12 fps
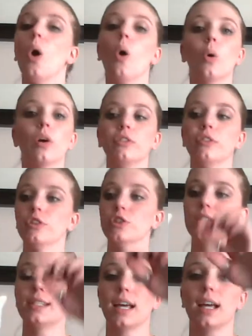or if you're
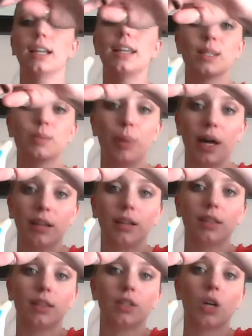just done, this button
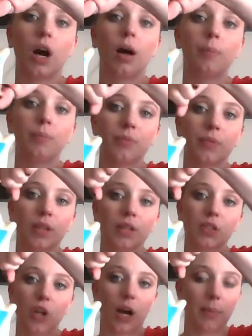at the top
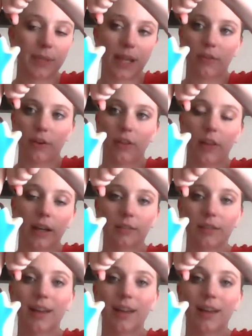stops everything.